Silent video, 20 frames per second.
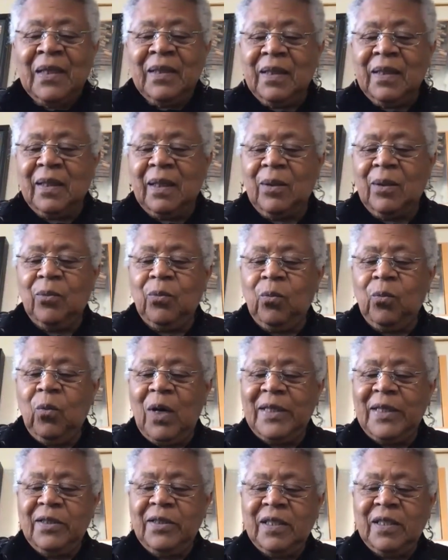The
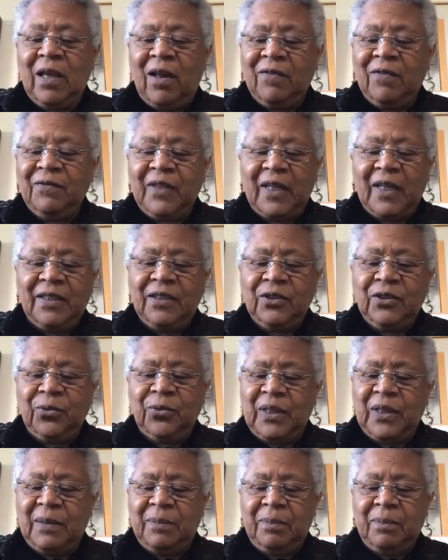one soft ice
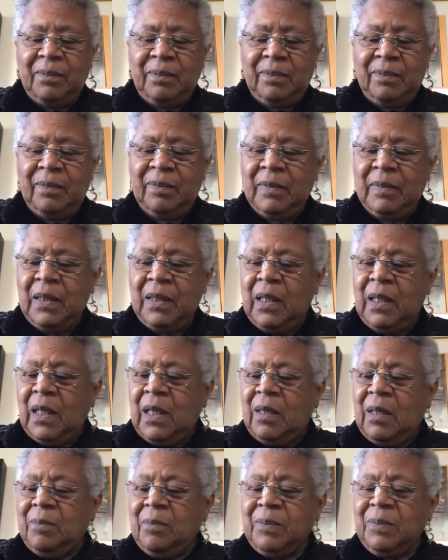cream
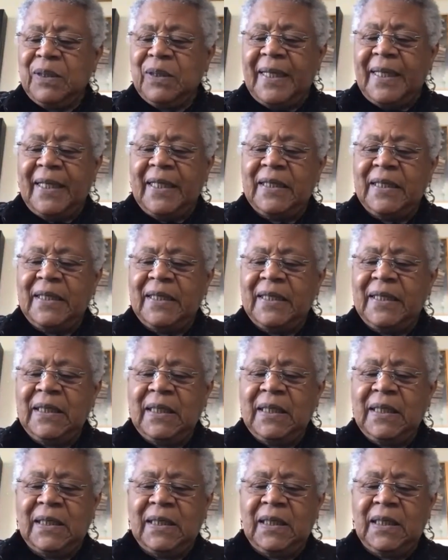place
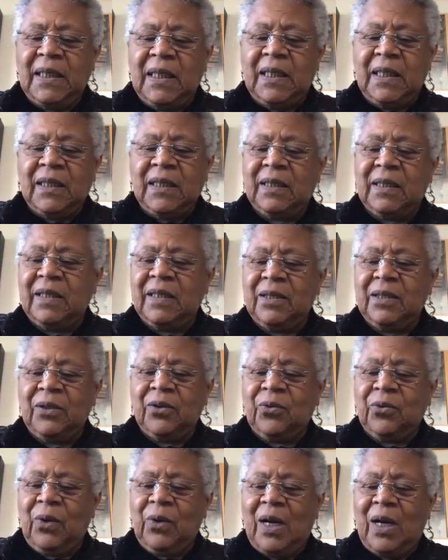in Little
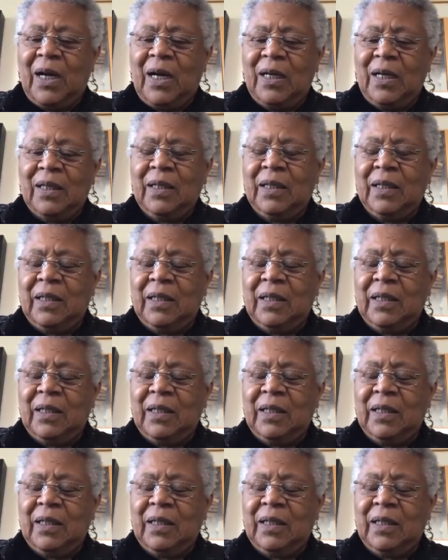Rock